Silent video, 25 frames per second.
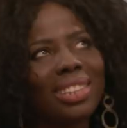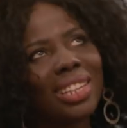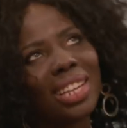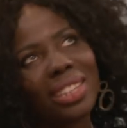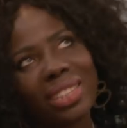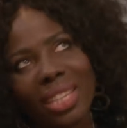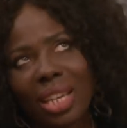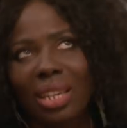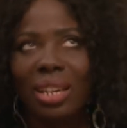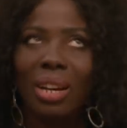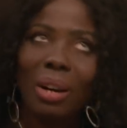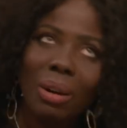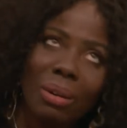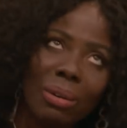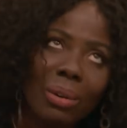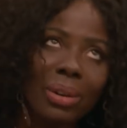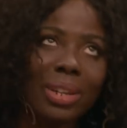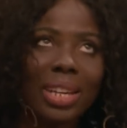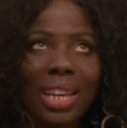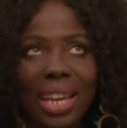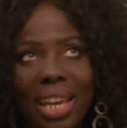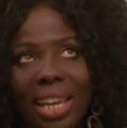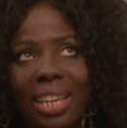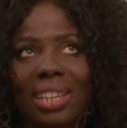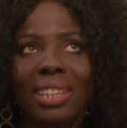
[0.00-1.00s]
Then they go,
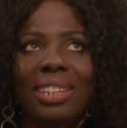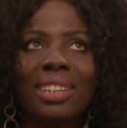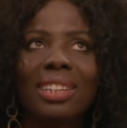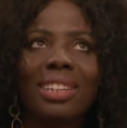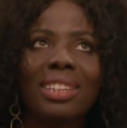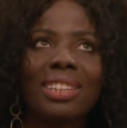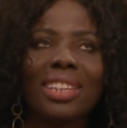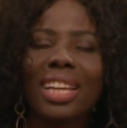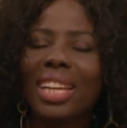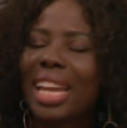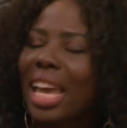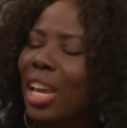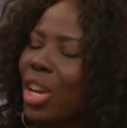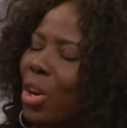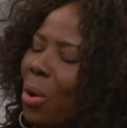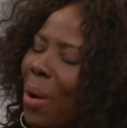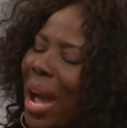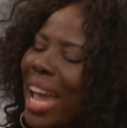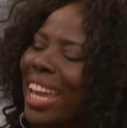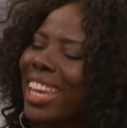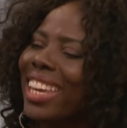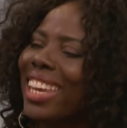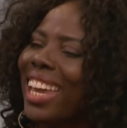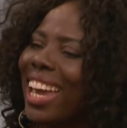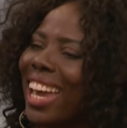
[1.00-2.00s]
okay. Then I go,
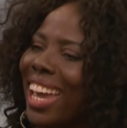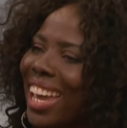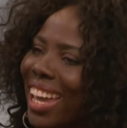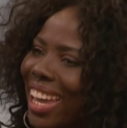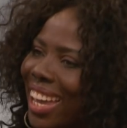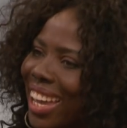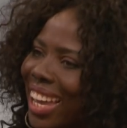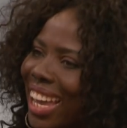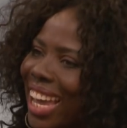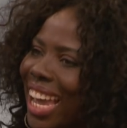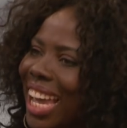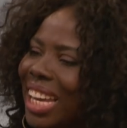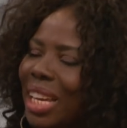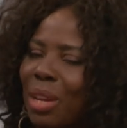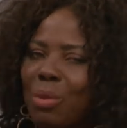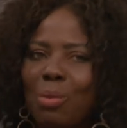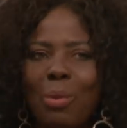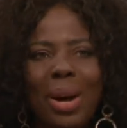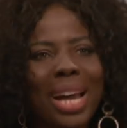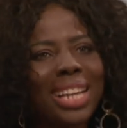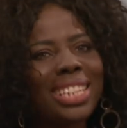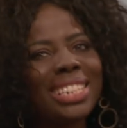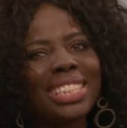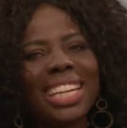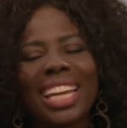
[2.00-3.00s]
I care. And then
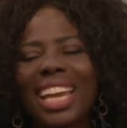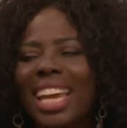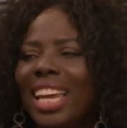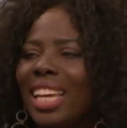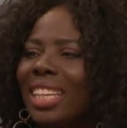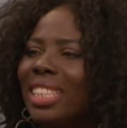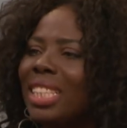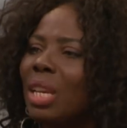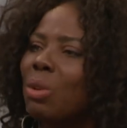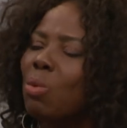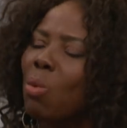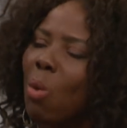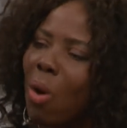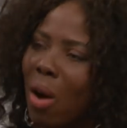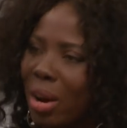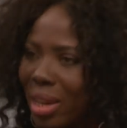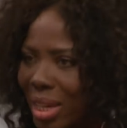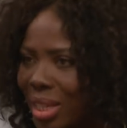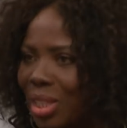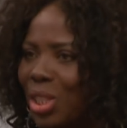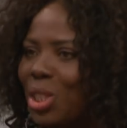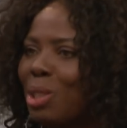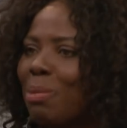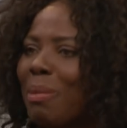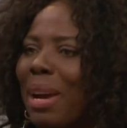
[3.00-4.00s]
one day they
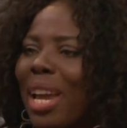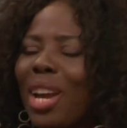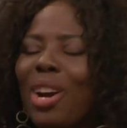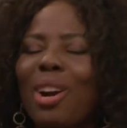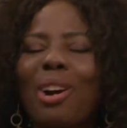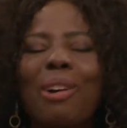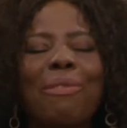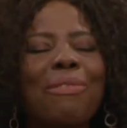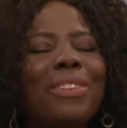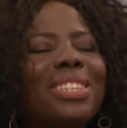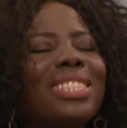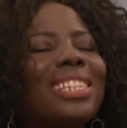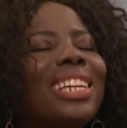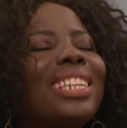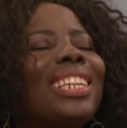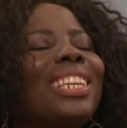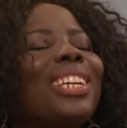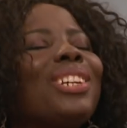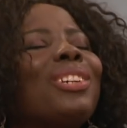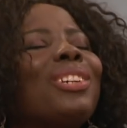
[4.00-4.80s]
walk into my office and they